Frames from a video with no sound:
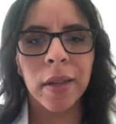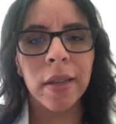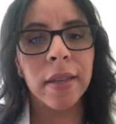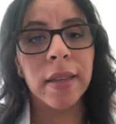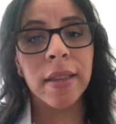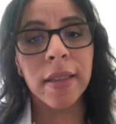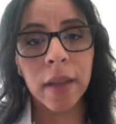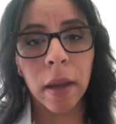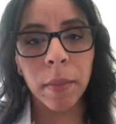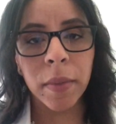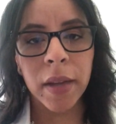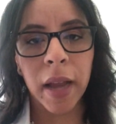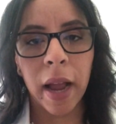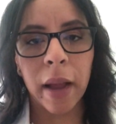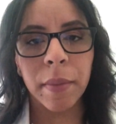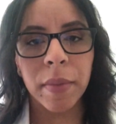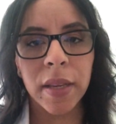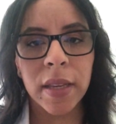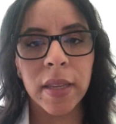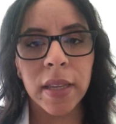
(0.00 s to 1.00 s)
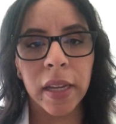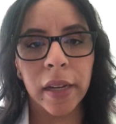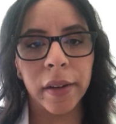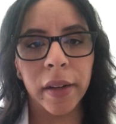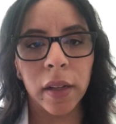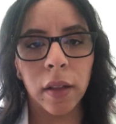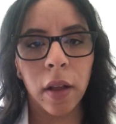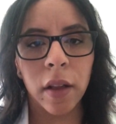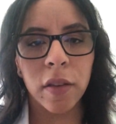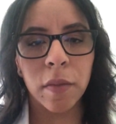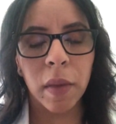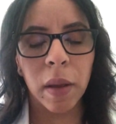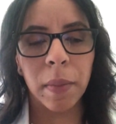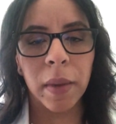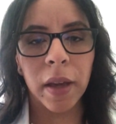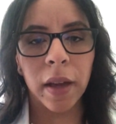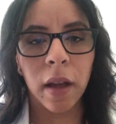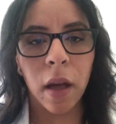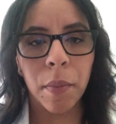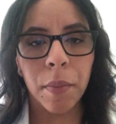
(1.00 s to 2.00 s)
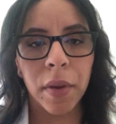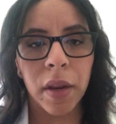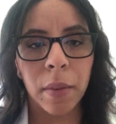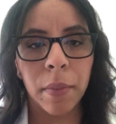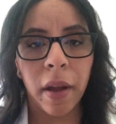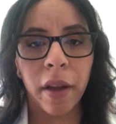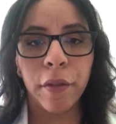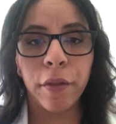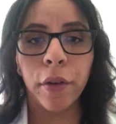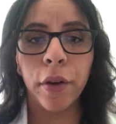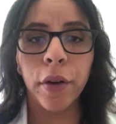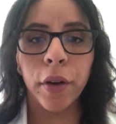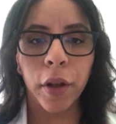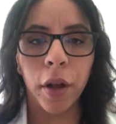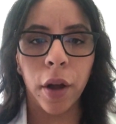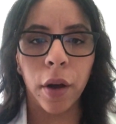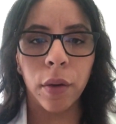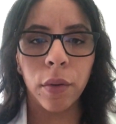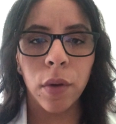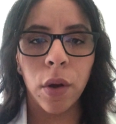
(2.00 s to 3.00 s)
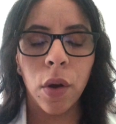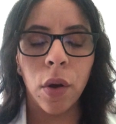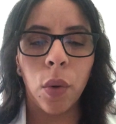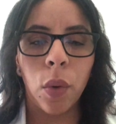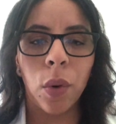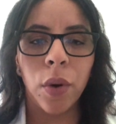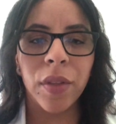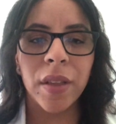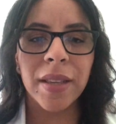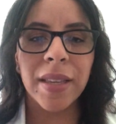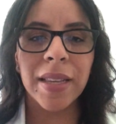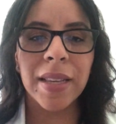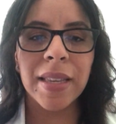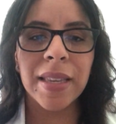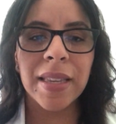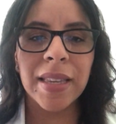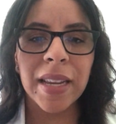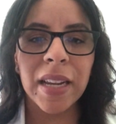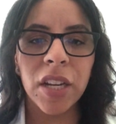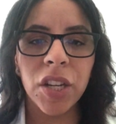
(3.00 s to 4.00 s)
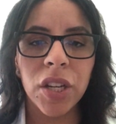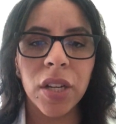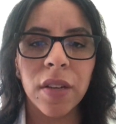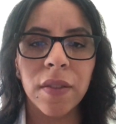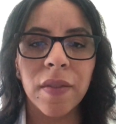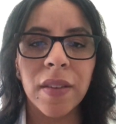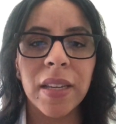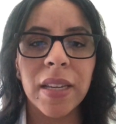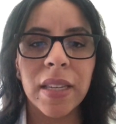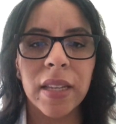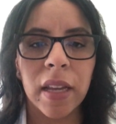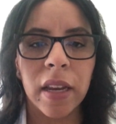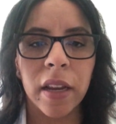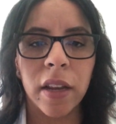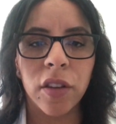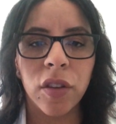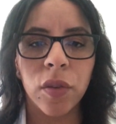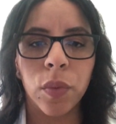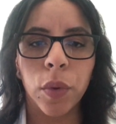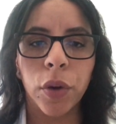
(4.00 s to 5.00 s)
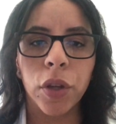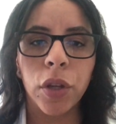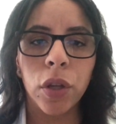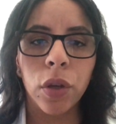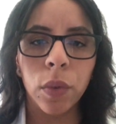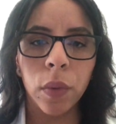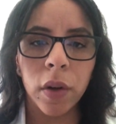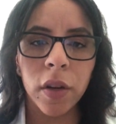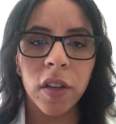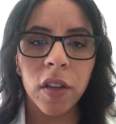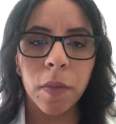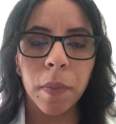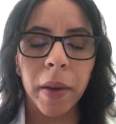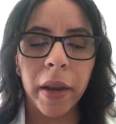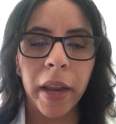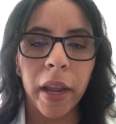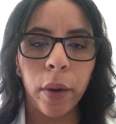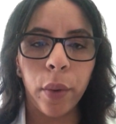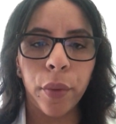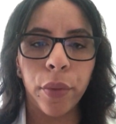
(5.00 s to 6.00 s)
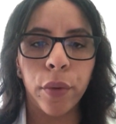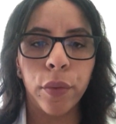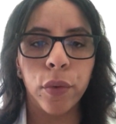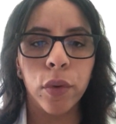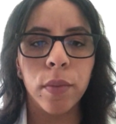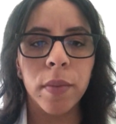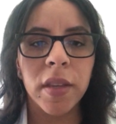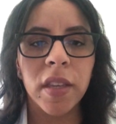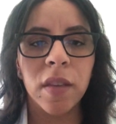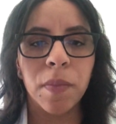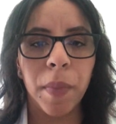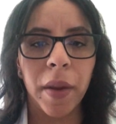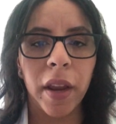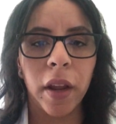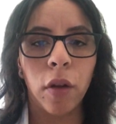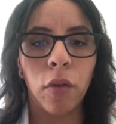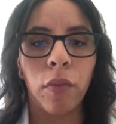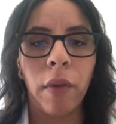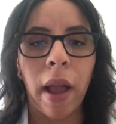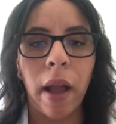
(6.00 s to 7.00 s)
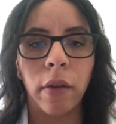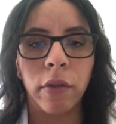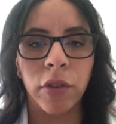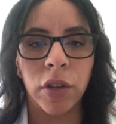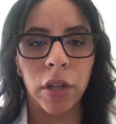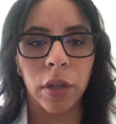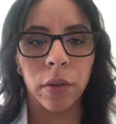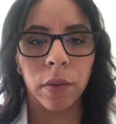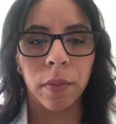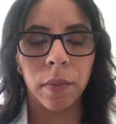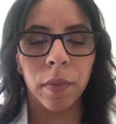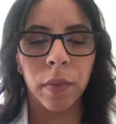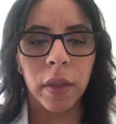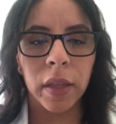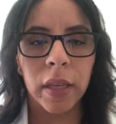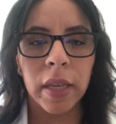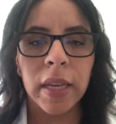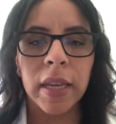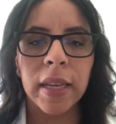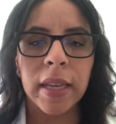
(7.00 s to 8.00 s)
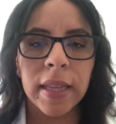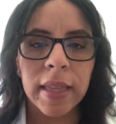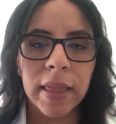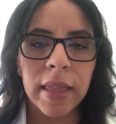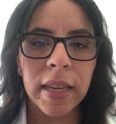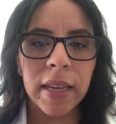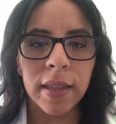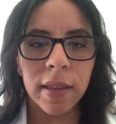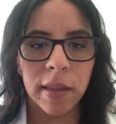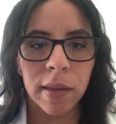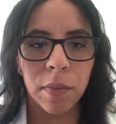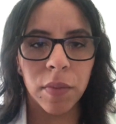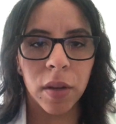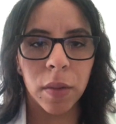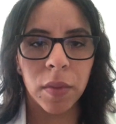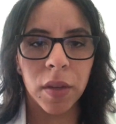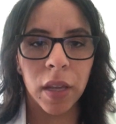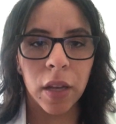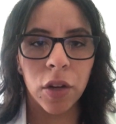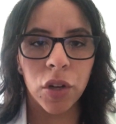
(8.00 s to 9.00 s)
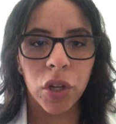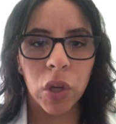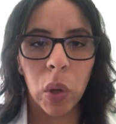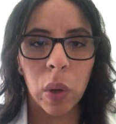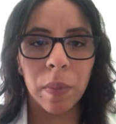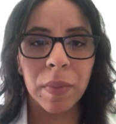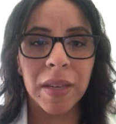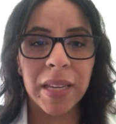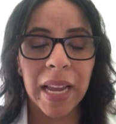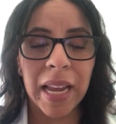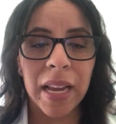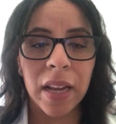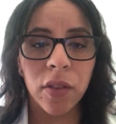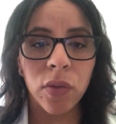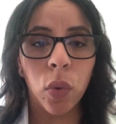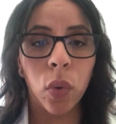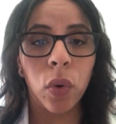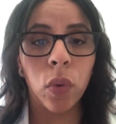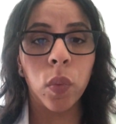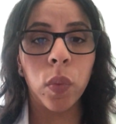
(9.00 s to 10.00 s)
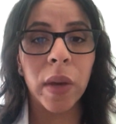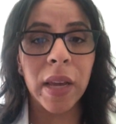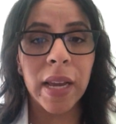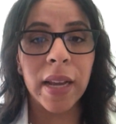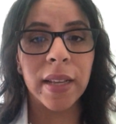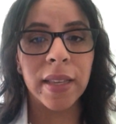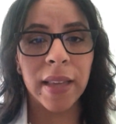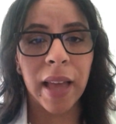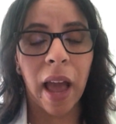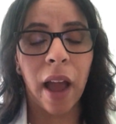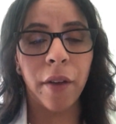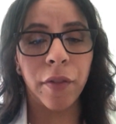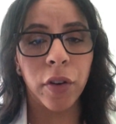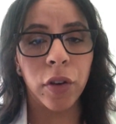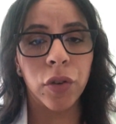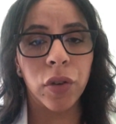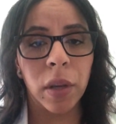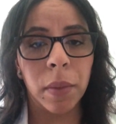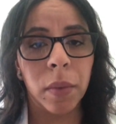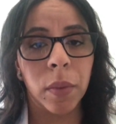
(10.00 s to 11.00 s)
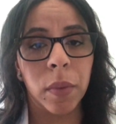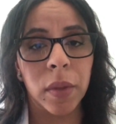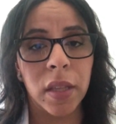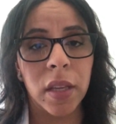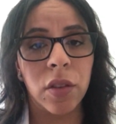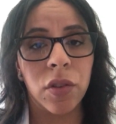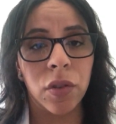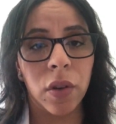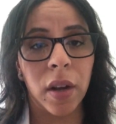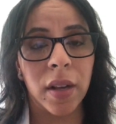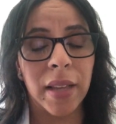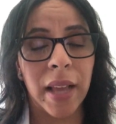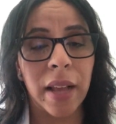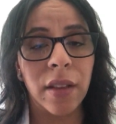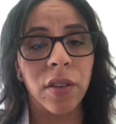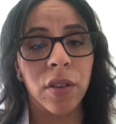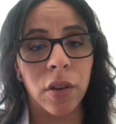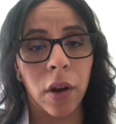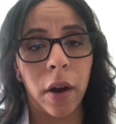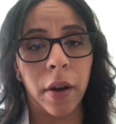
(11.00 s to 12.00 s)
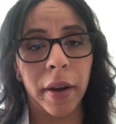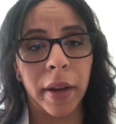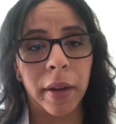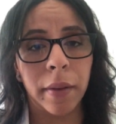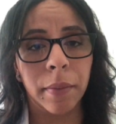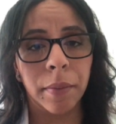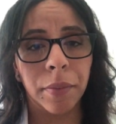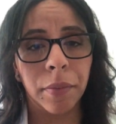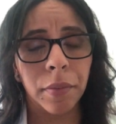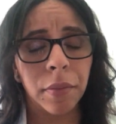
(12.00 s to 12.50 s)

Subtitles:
Sometimes this hearing loss may be accompanied by vertigo or the sensation of dizziness where you are spinning or the room is spinning around you. These symptoms can show up days or weeks after treatment with these drugs has started,